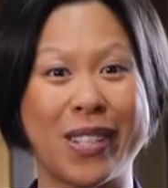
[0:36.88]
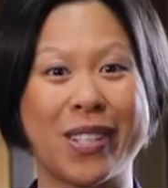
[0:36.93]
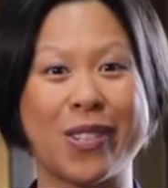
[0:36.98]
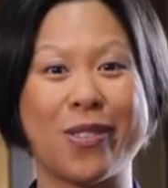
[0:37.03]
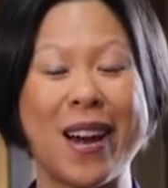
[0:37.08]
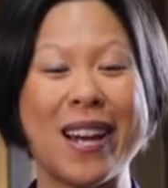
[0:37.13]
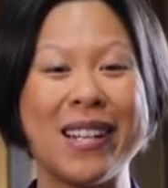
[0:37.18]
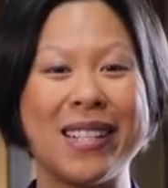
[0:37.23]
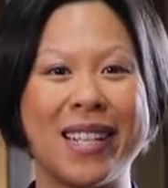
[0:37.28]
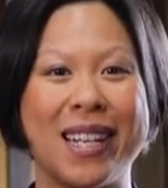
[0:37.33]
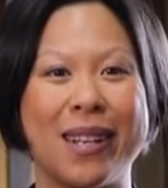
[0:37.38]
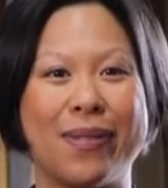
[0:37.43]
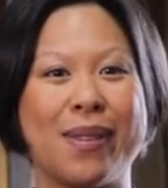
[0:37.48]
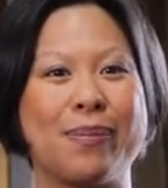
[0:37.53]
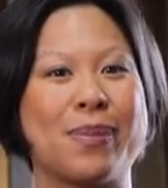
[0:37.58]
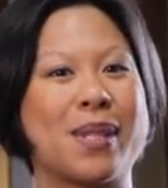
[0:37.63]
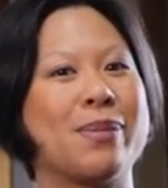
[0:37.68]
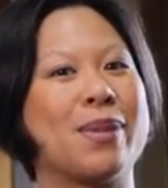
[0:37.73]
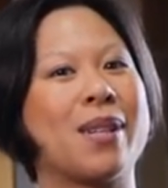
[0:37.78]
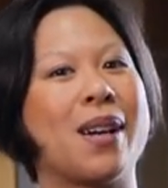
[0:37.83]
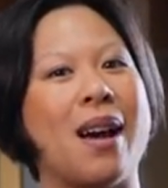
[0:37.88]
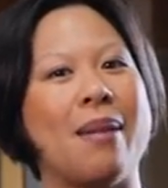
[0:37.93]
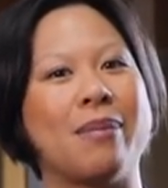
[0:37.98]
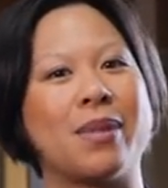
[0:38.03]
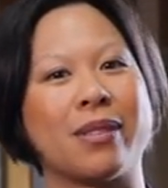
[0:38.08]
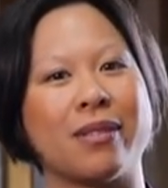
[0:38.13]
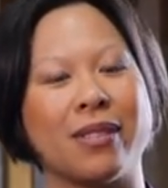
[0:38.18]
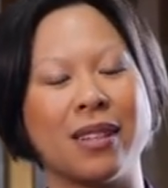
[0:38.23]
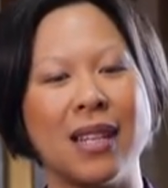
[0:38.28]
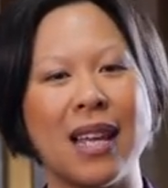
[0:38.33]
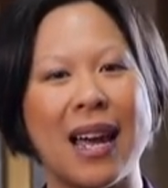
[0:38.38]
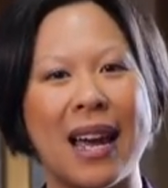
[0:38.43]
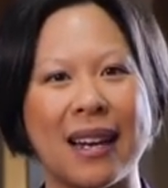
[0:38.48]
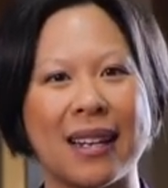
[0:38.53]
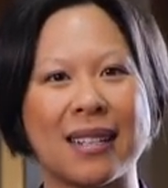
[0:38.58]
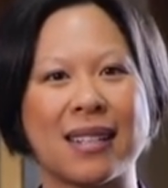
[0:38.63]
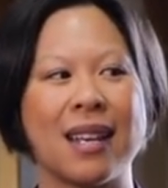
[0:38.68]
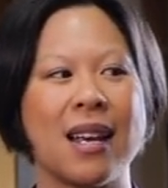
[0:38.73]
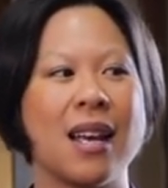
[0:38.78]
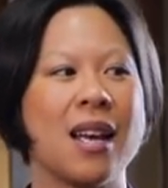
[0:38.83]
it's great to give them some time to
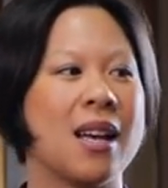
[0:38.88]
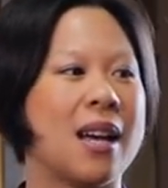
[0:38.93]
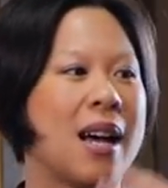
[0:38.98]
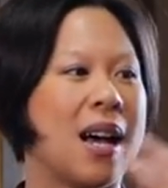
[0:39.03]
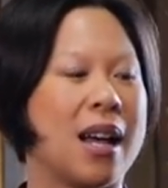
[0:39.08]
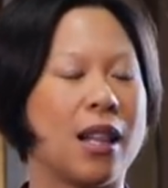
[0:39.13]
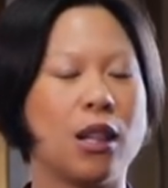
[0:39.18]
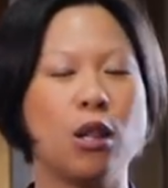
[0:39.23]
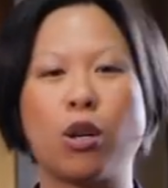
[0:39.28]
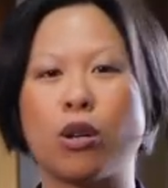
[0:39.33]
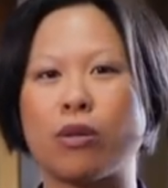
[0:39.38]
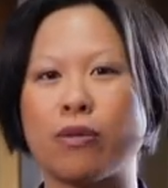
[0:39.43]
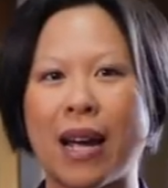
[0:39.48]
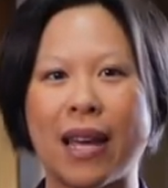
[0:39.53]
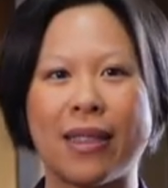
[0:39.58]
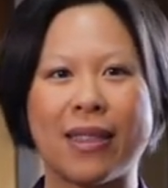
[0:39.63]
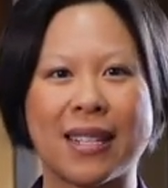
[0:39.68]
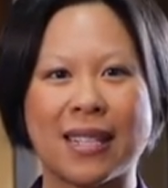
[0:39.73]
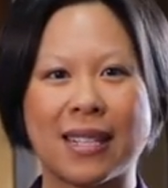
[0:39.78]
relax, look around the